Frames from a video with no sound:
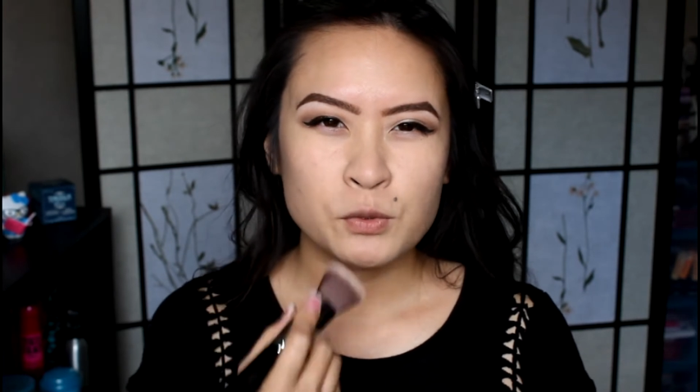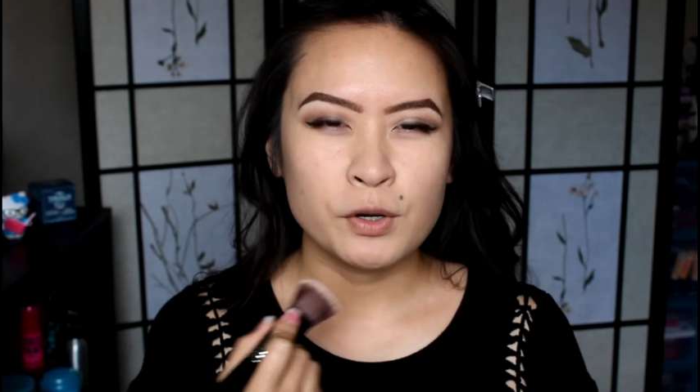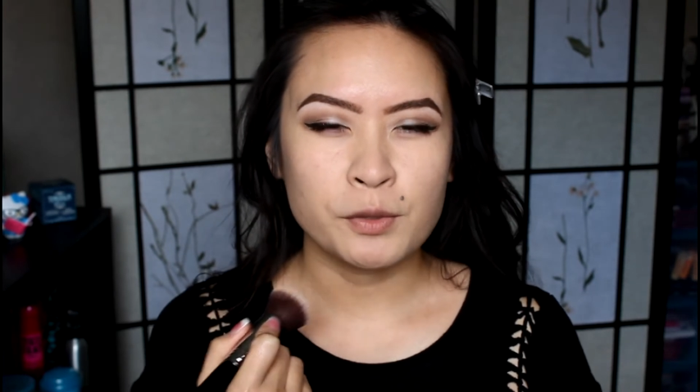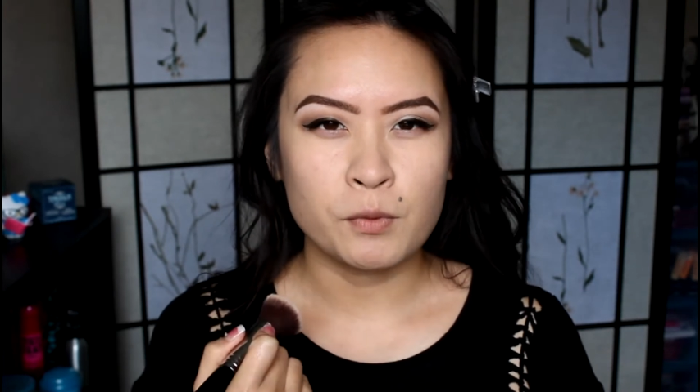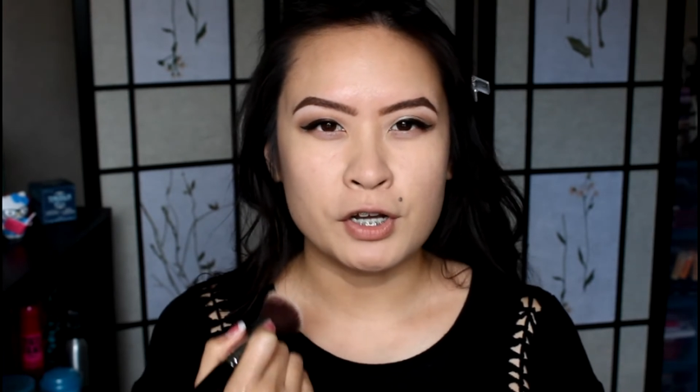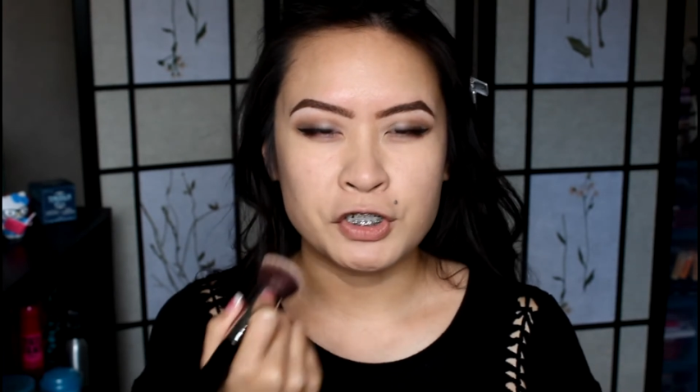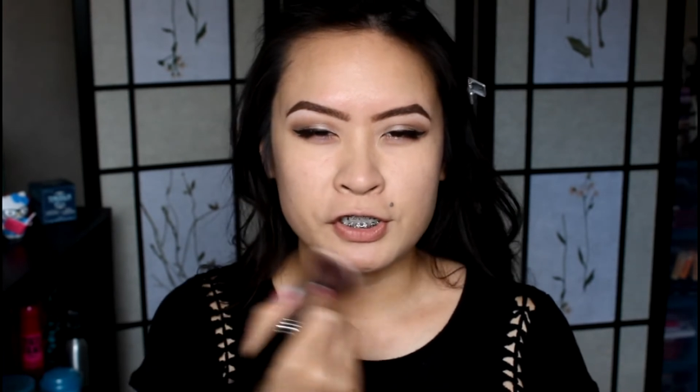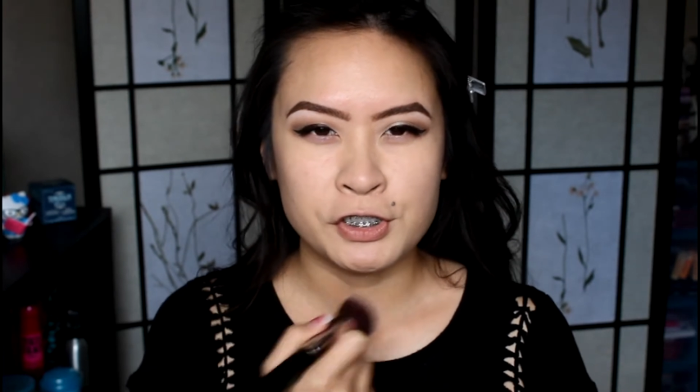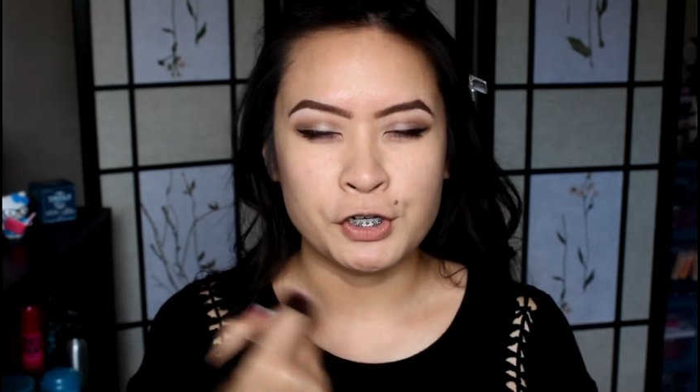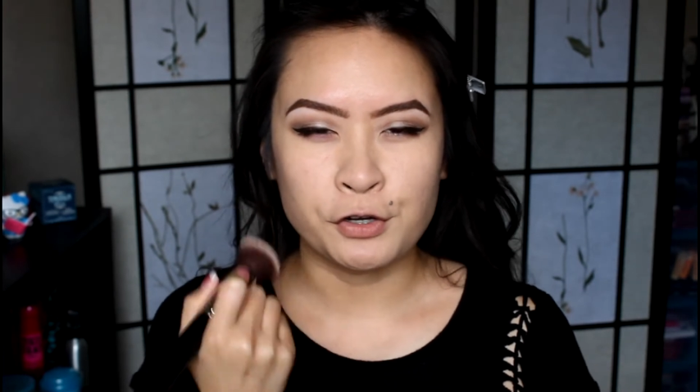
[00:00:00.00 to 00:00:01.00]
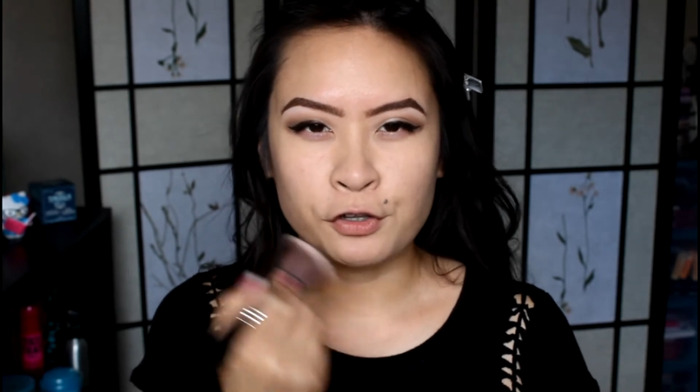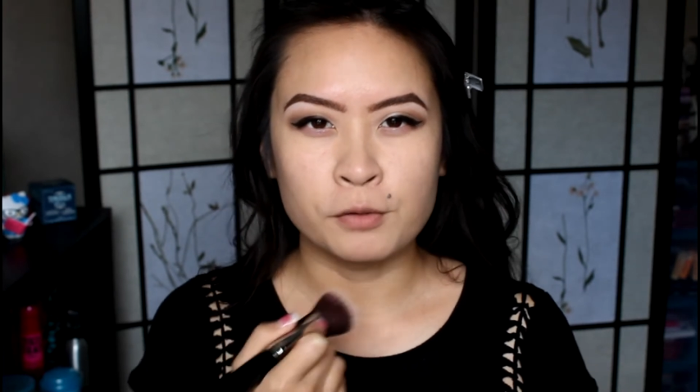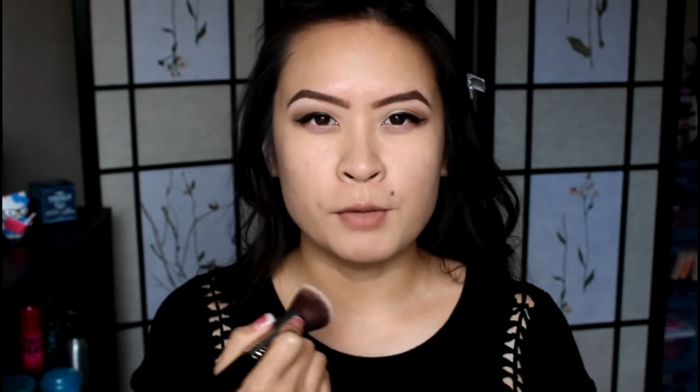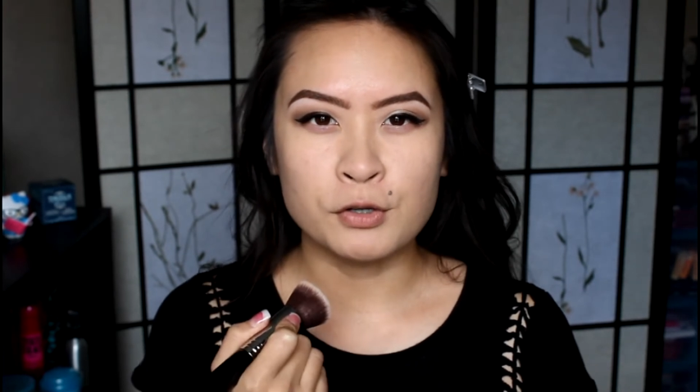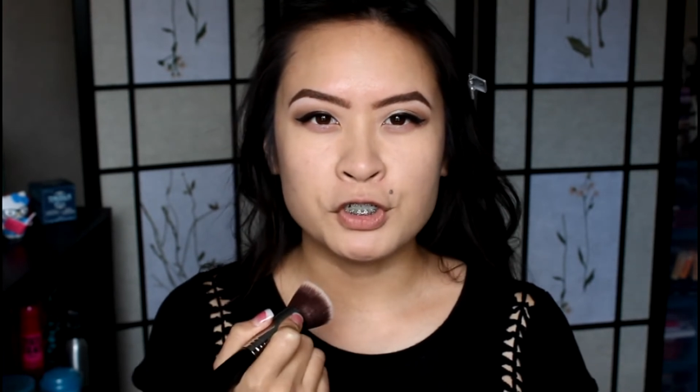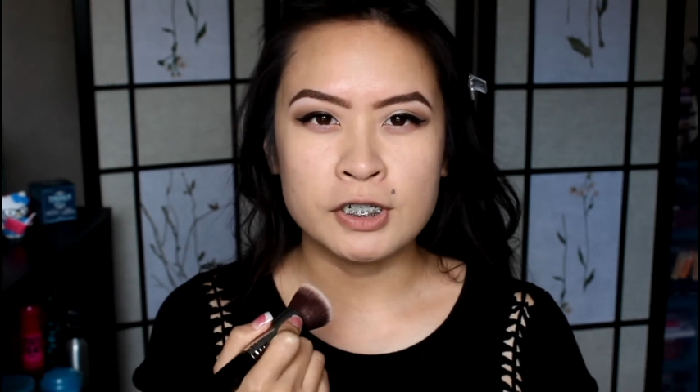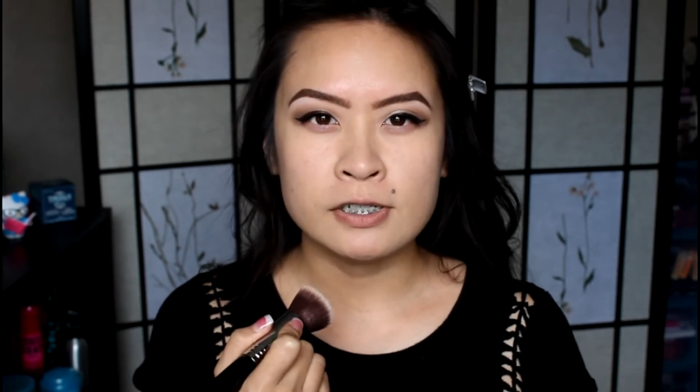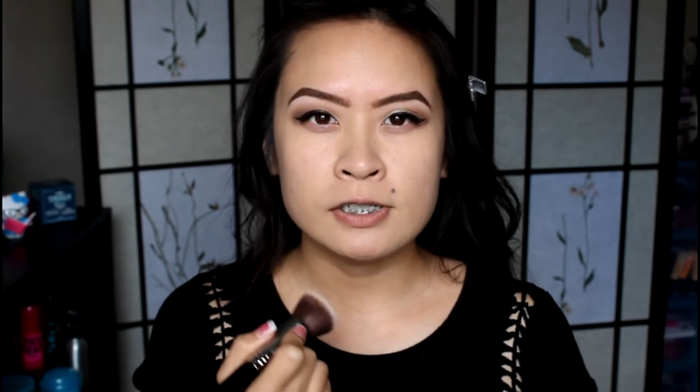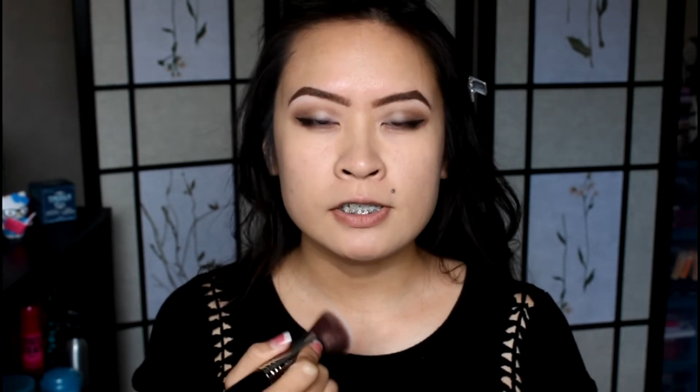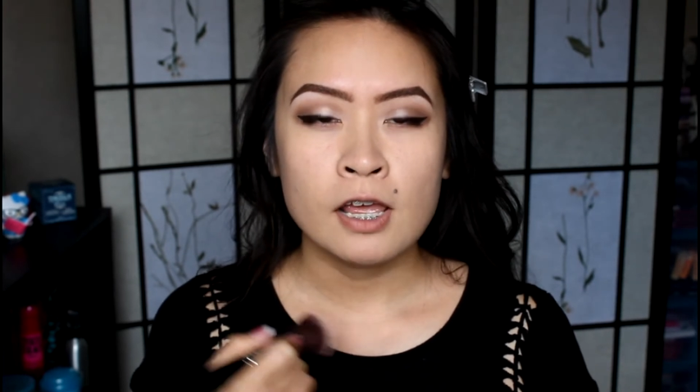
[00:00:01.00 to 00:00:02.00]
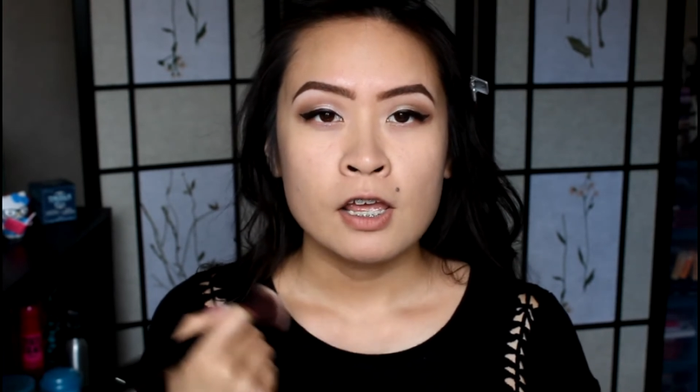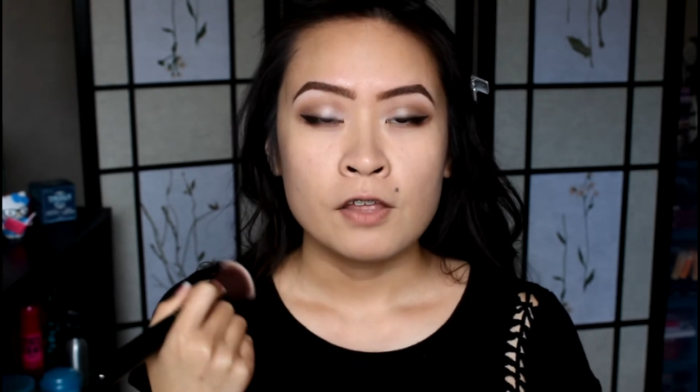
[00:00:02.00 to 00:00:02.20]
to work the brush in circular motions.